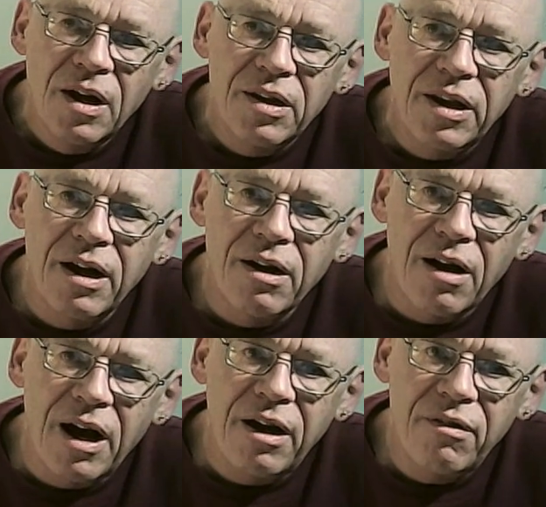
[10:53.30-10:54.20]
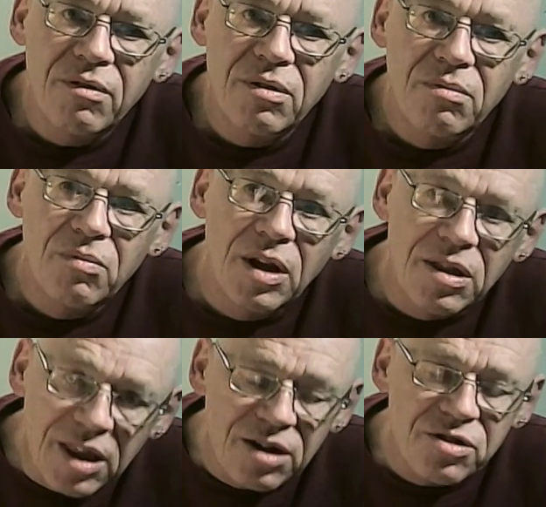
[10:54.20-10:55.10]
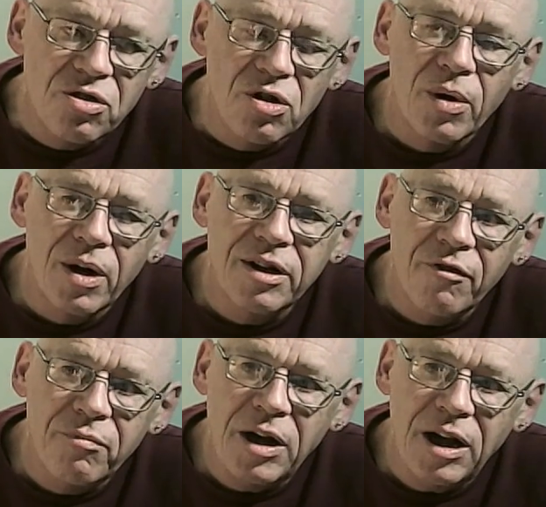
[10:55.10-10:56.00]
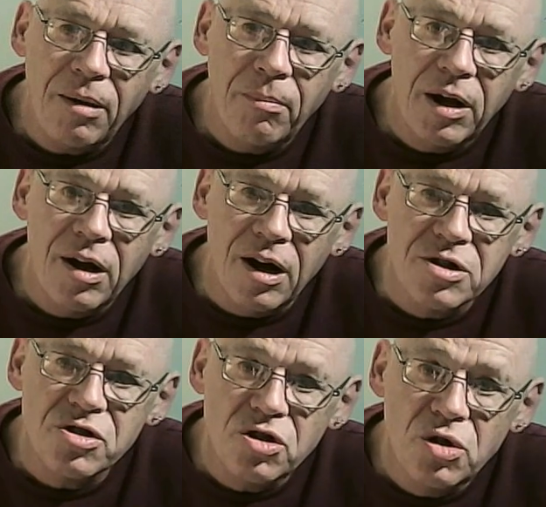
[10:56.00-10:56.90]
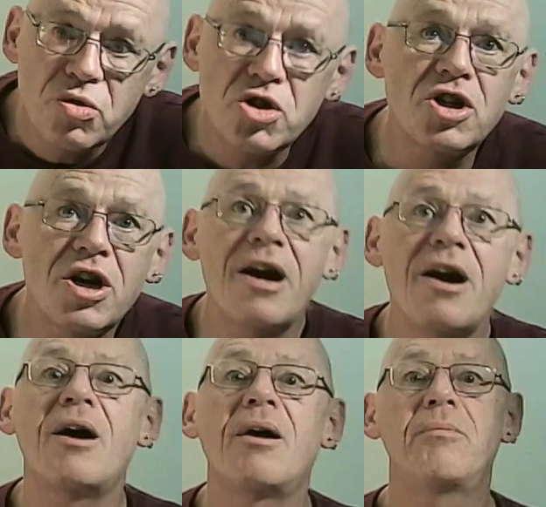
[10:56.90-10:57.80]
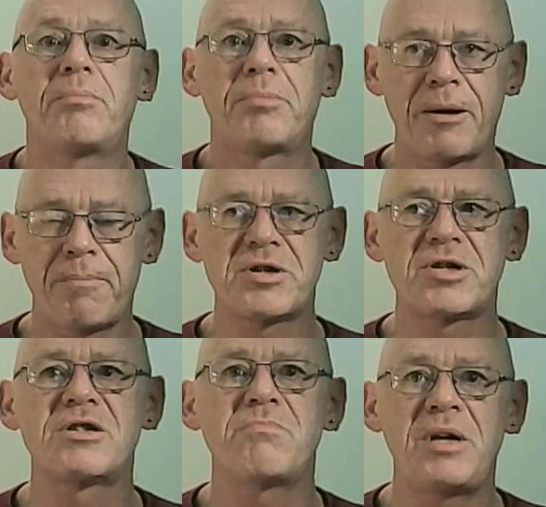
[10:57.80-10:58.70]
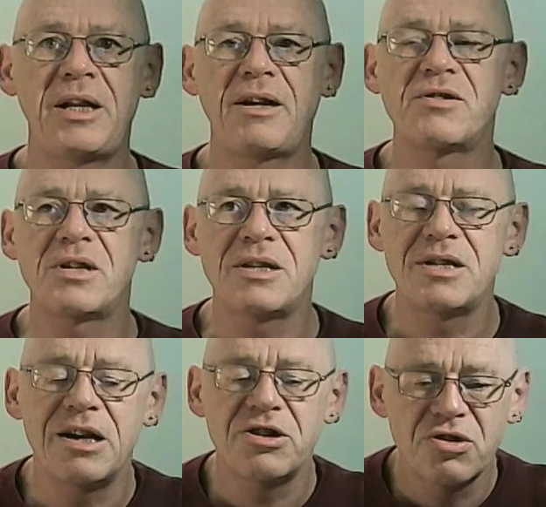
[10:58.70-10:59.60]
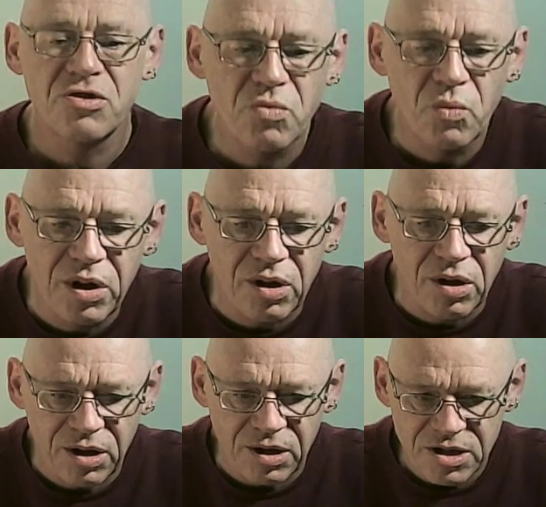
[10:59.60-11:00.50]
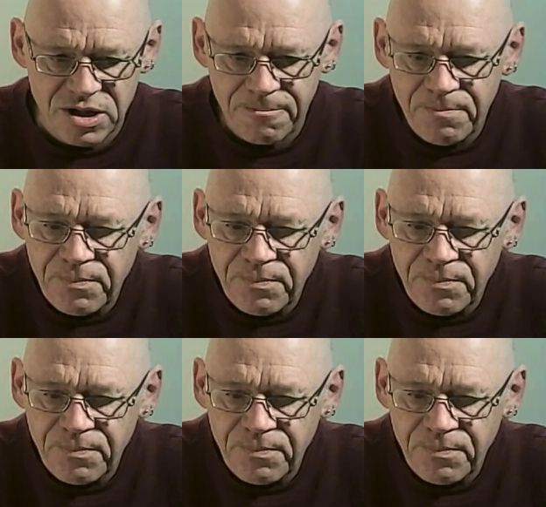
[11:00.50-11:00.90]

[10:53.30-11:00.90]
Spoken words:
The things in your world have meaning because you share purposes, meanings, intentions with others.